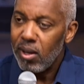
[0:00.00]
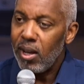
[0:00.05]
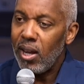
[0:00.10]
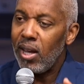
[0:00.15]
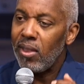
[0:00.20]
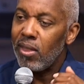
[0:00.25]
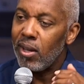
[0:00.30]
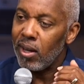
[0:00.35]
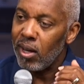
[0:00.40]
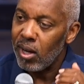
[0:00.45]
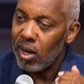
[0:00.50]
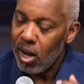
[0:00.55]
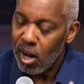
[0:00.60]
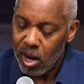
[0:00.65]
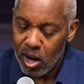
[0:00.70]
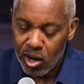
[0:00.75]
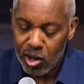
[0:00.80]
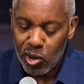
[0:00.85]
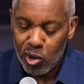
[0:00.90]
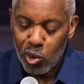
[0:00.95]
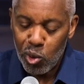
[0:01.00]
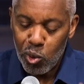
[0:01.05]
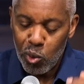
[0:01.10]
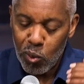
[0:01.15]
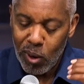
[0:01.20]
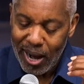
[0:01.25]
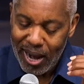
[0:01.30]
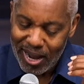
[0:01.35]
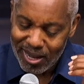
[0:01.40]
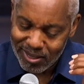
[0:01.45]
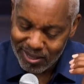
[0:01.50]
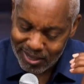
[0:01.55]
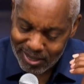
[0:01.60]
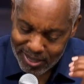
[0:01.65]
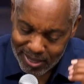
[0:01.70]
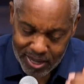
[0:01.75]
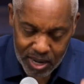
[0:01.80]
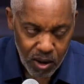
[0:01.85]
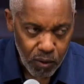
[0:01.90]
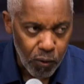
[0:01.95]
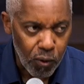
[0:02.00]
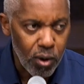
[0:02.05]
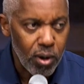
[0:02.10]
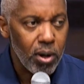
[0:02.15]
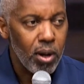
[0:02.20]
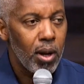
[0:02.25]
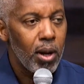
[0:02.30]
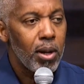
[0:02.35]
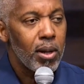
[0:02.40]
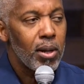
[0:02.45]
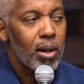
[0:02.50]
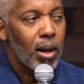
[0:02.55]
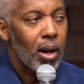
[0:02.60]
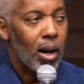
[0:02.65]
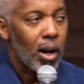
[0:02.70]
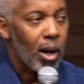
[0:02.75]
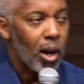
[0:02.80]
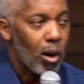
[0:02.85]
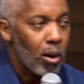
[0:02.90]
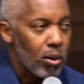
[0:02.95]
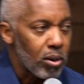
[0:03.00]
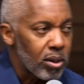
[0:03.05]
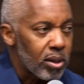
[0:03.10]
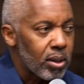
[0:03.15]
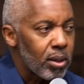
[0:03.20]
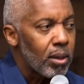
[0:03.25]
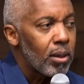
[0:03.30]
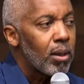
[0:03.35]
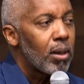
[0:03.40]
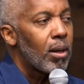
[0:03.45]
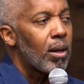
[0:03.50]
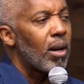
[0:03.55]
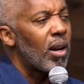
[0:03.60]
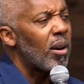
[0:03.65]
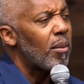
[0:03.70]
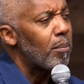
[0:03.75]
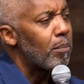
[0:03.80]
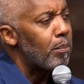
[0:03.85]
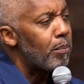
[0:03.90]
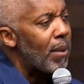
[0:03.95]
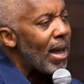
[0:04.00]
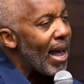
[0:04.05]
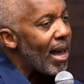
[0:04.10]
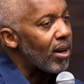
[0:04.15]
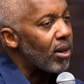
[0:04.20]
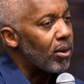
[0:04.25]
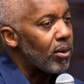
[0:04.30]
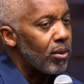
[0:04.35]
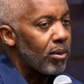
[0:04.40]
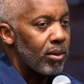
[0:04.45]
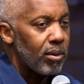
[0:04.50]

in the God who has never lost a battle.